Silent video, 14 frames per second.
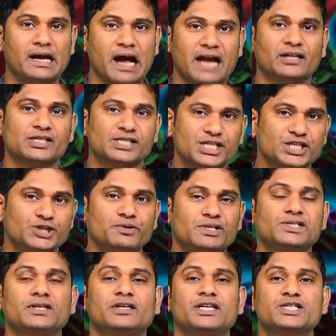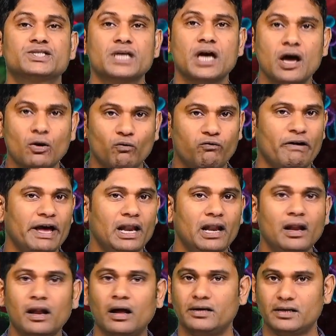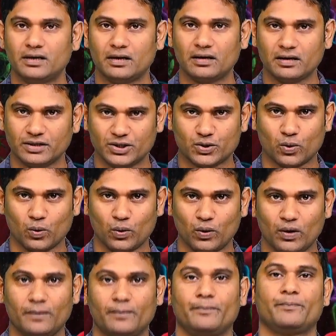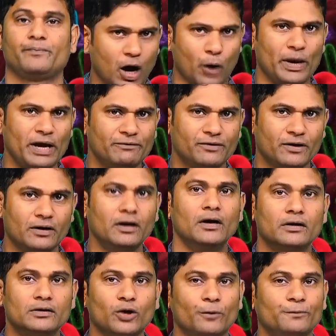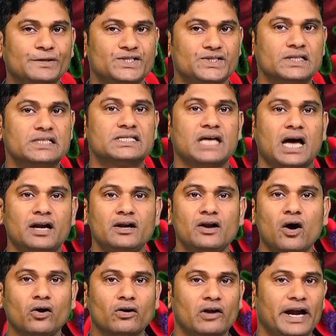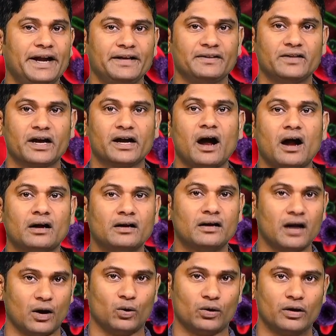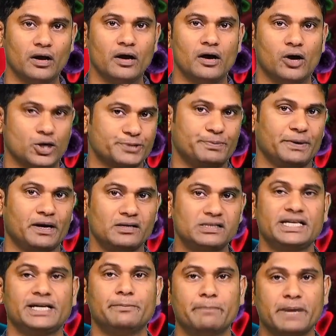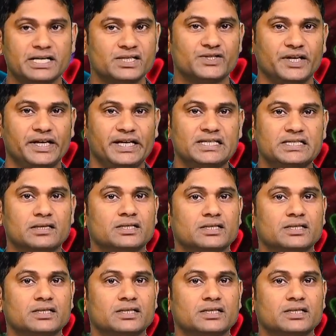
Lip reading: and the situation is well under control. However, the officials are not letting their guard down. Hospitals in major cities such